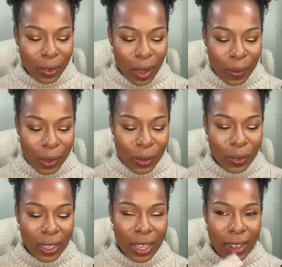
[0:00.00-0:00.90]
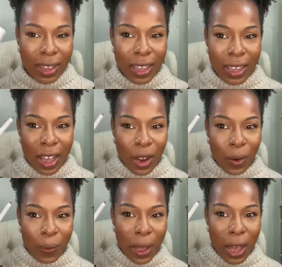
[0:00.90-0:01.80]
So I'm using the
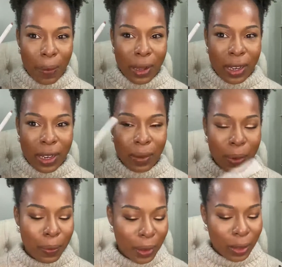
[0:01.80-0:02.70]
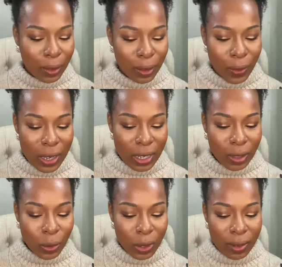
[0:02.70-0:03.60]
ColourPop Lippy Pencil, and
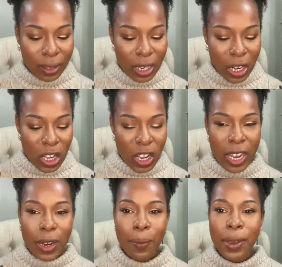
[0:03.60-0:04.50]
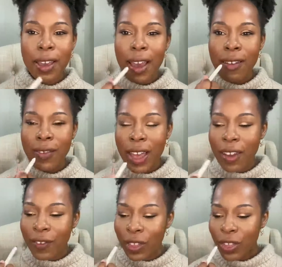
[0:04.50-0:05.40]
this one is in the shade
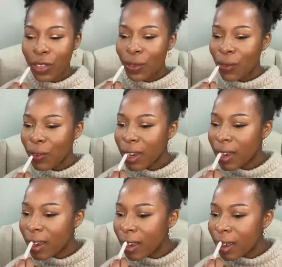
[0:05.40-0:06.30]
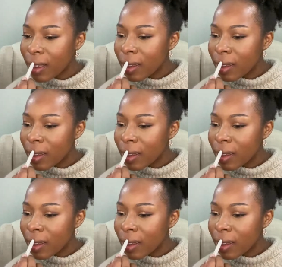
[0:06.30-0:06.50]
BFF3.